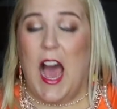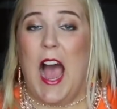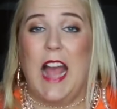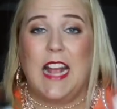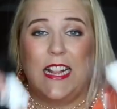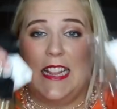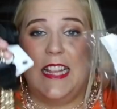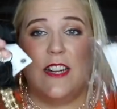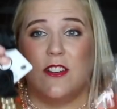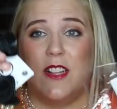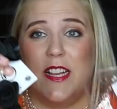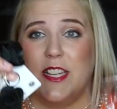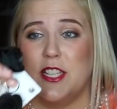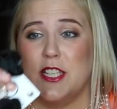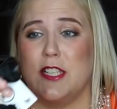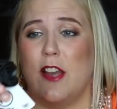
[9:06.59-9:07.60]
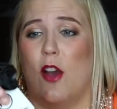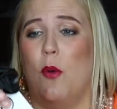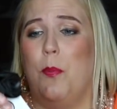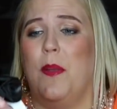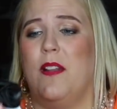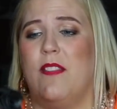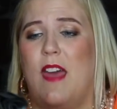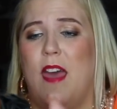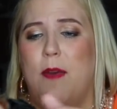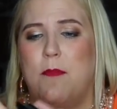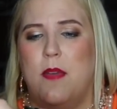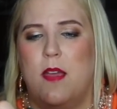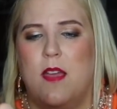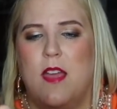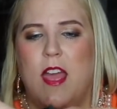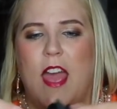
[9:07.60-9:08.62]
I literally just opened them,
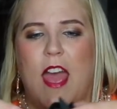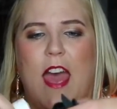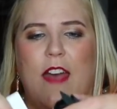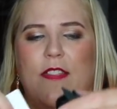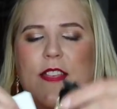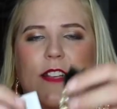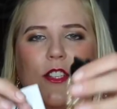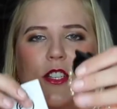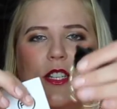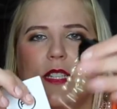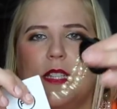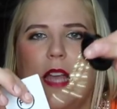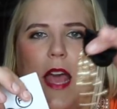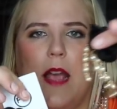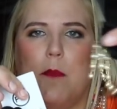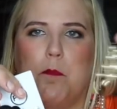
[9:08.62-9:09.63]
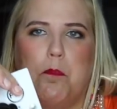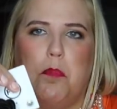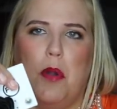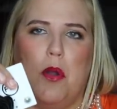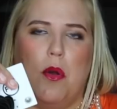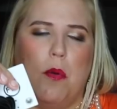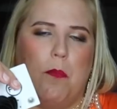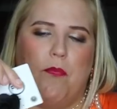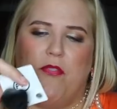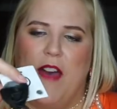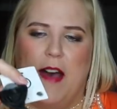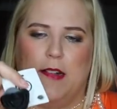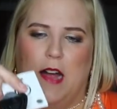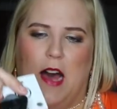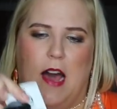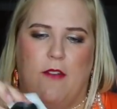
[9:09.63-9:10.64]
and this just like bloop
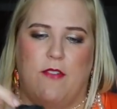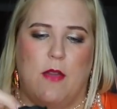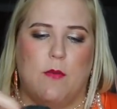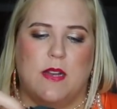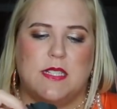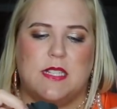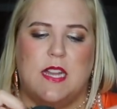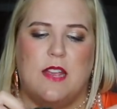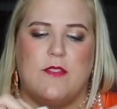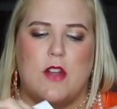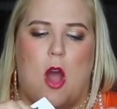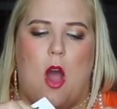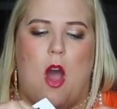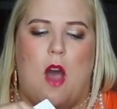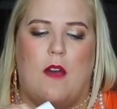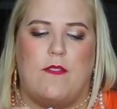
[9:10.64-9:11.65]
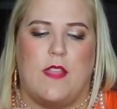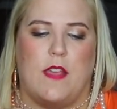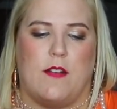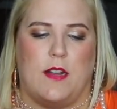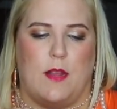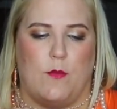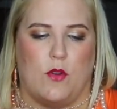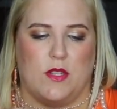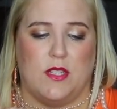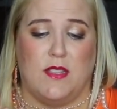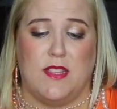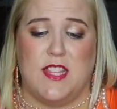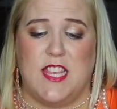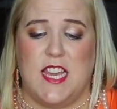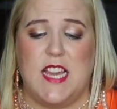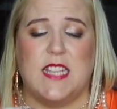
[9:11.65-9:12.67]
fell off. It wasn't even on there anymore. So
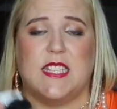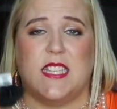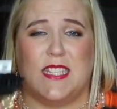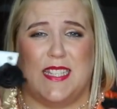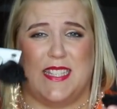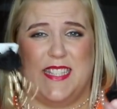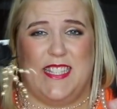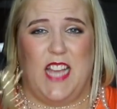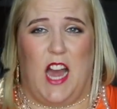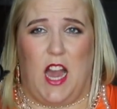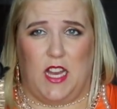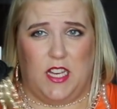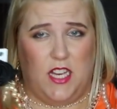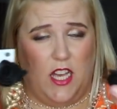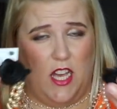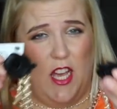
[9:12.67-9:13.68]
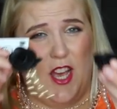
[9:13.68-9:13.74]
these suck.